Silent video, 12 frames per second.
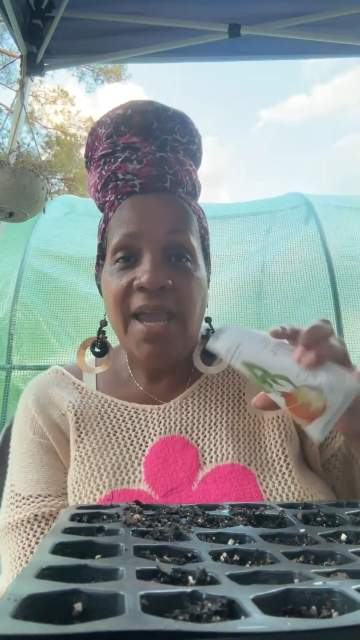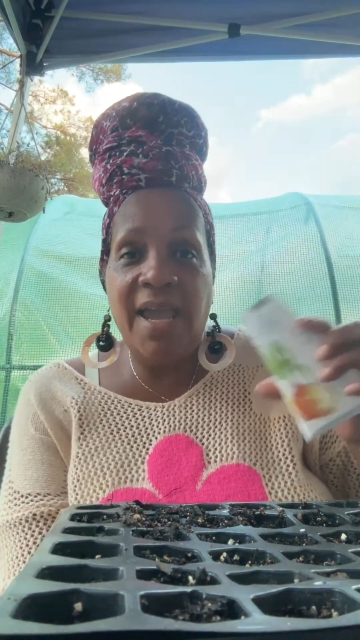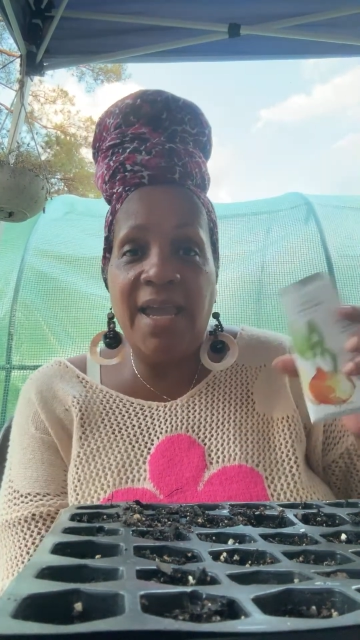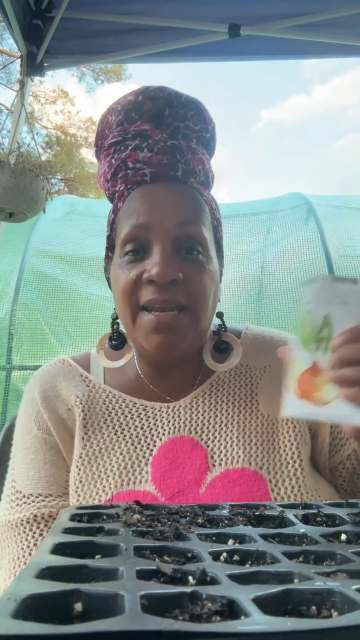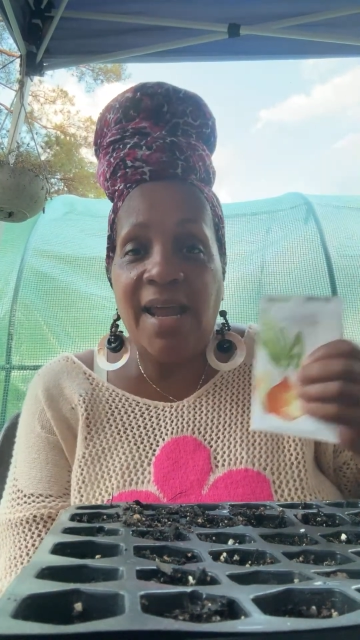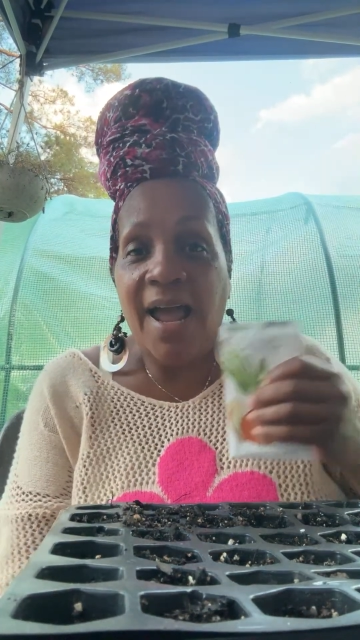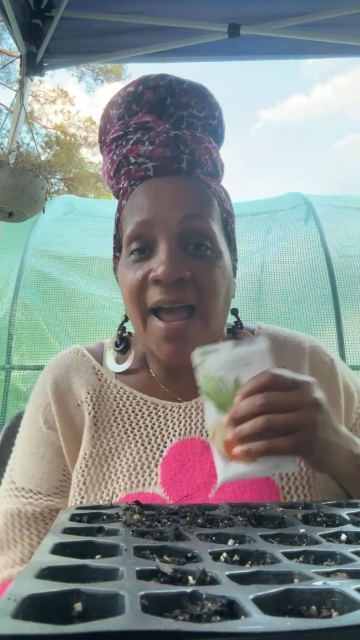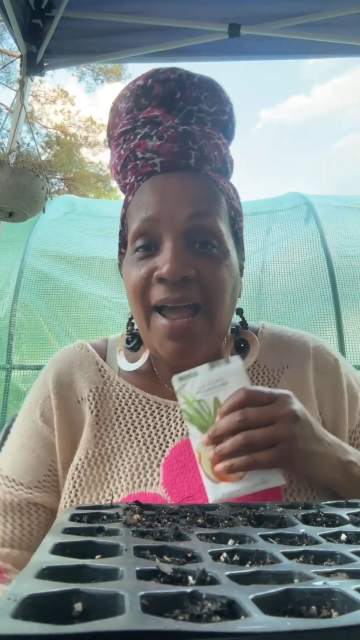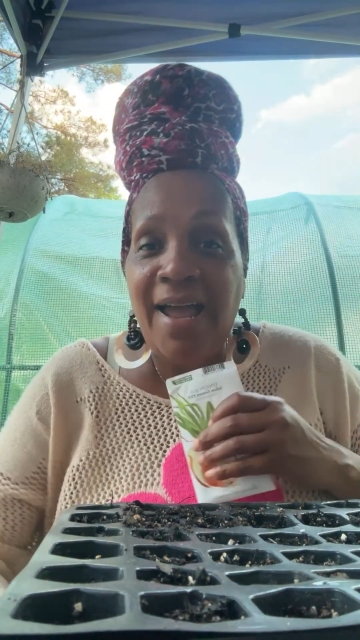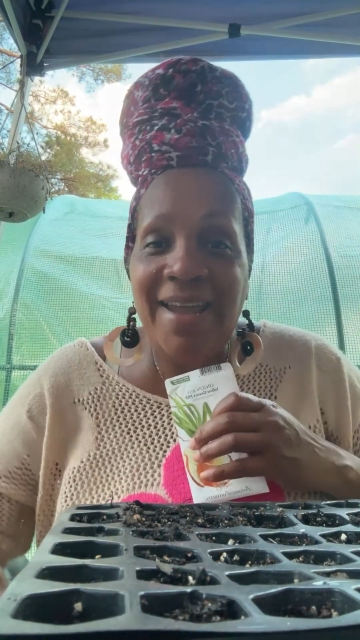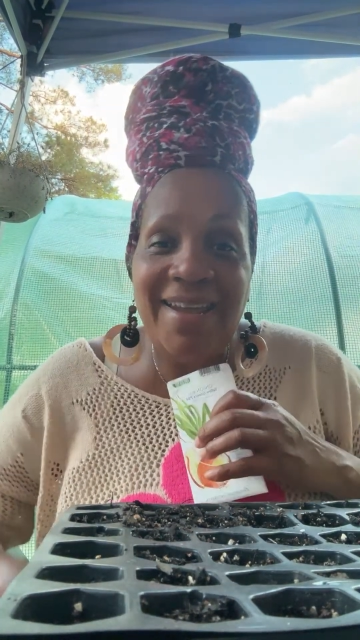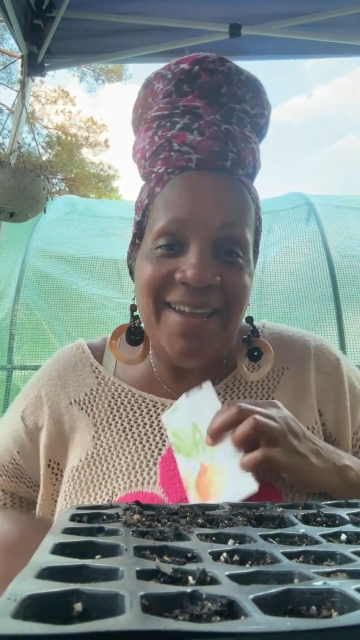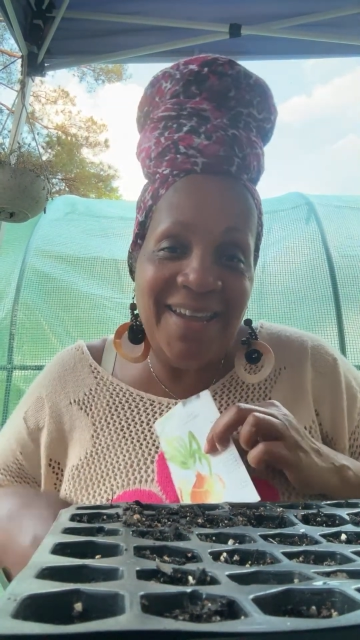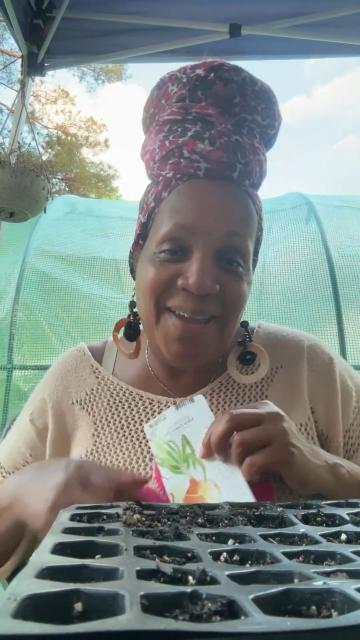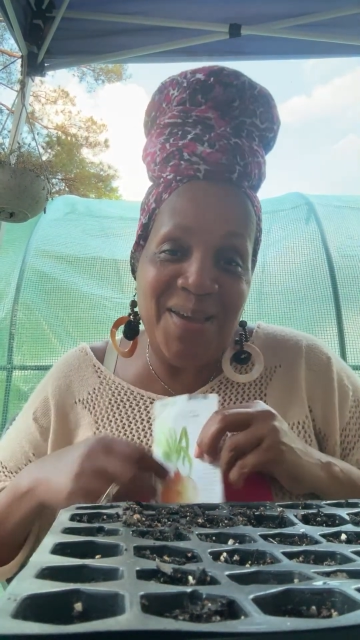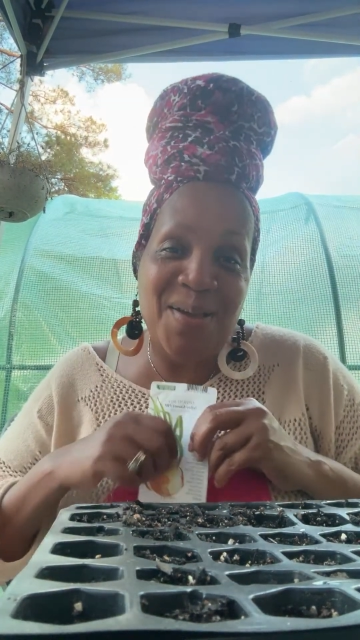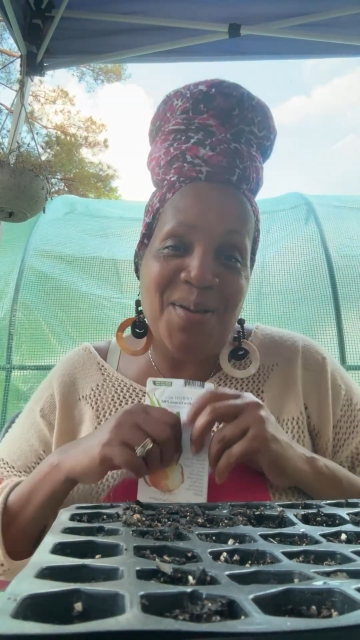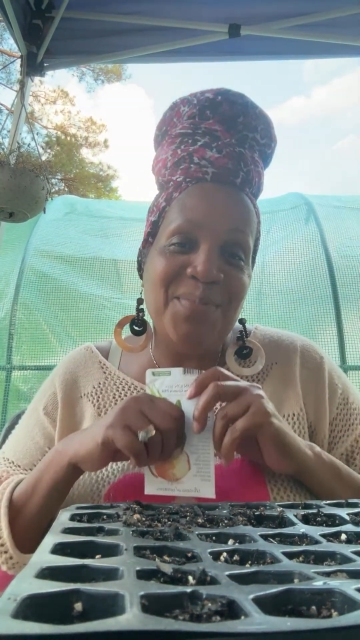And I
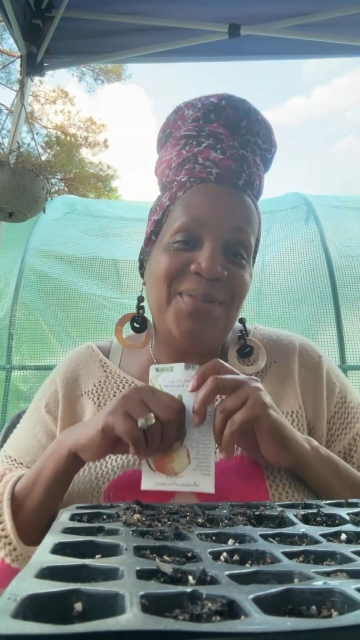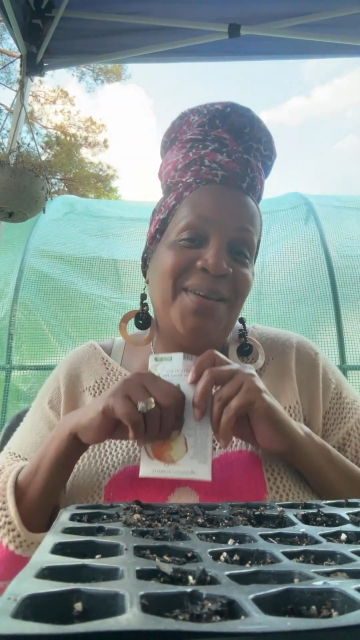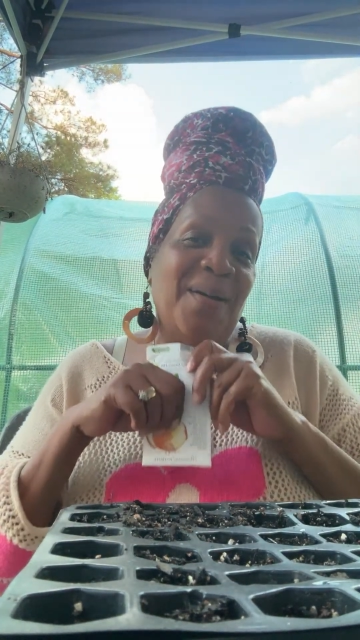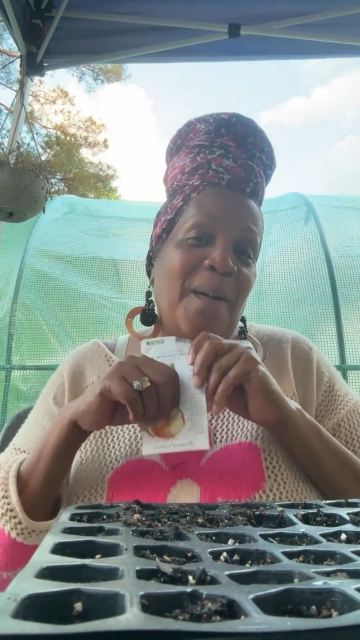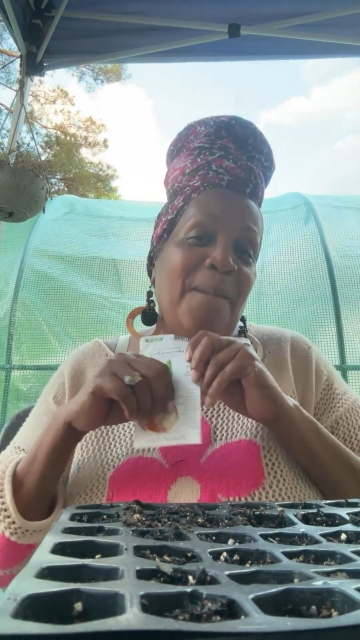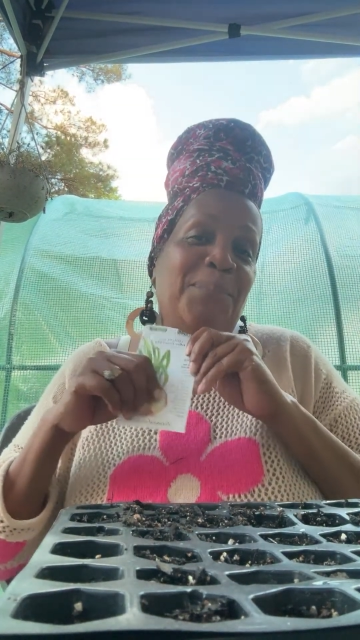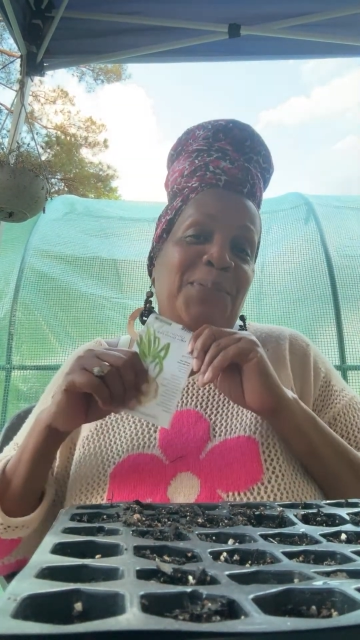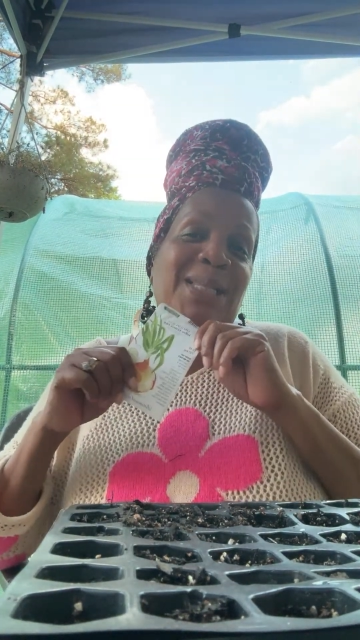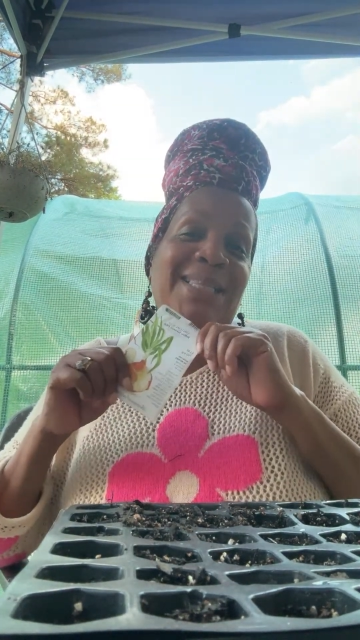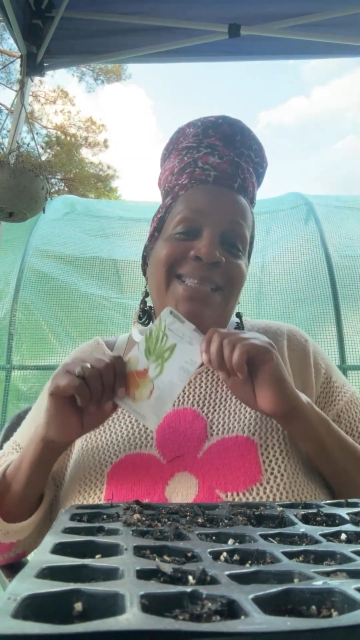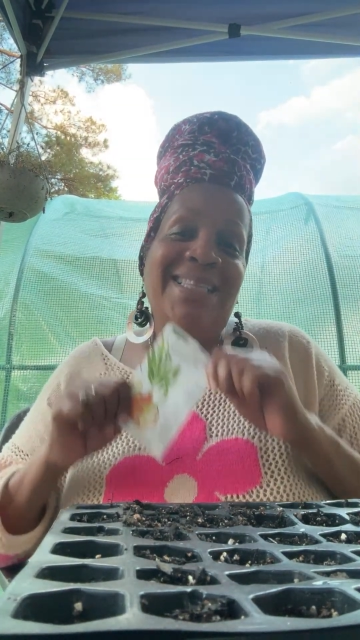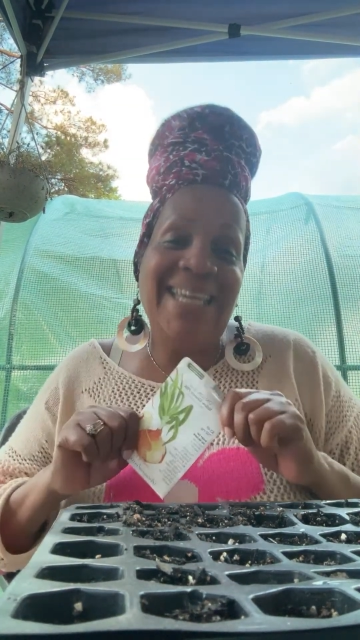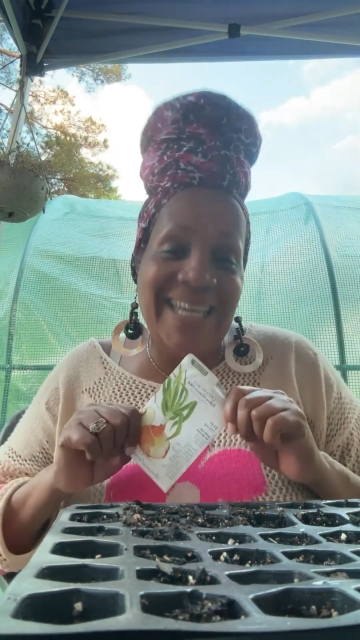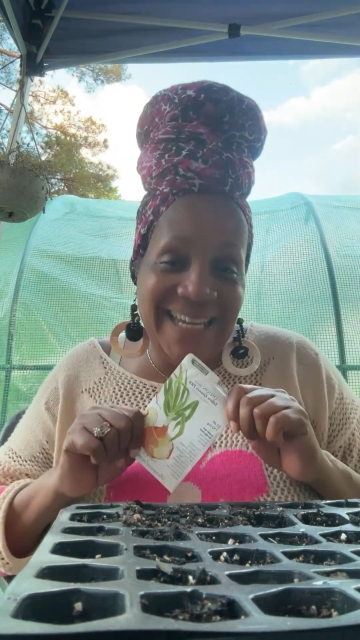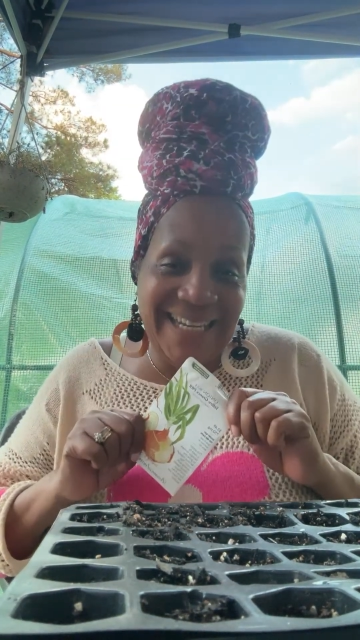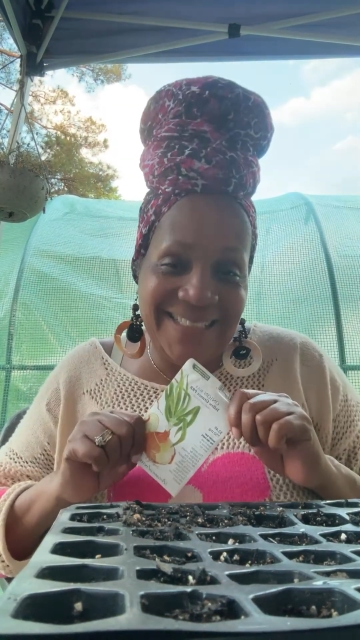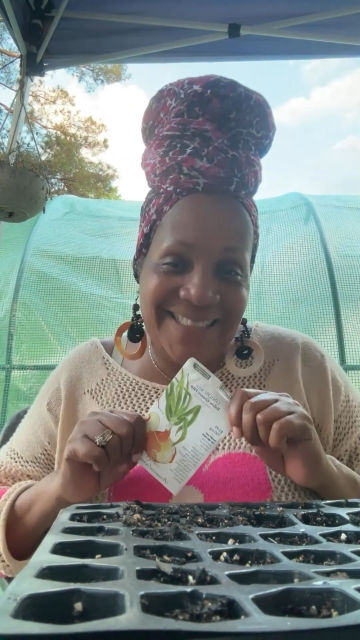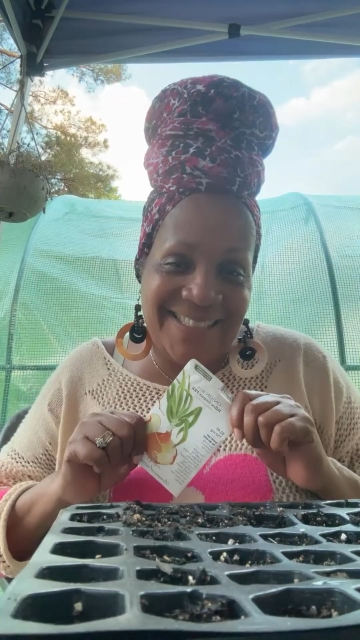am
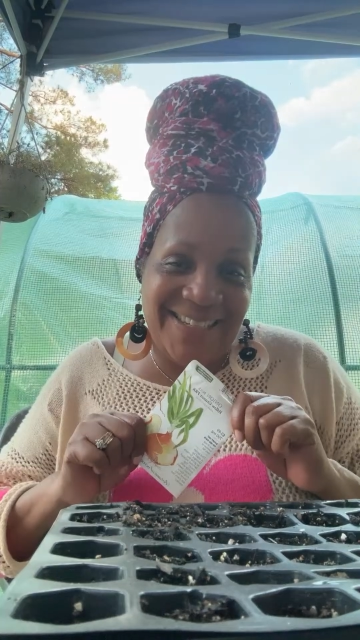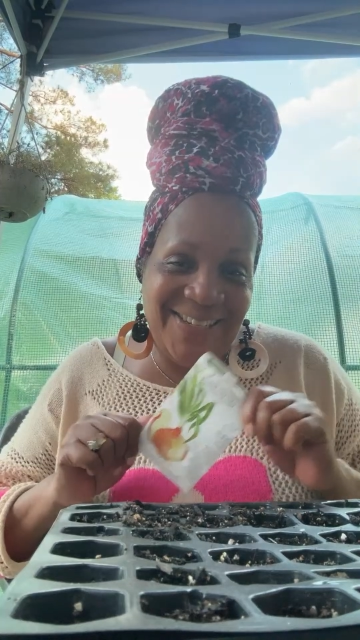complete,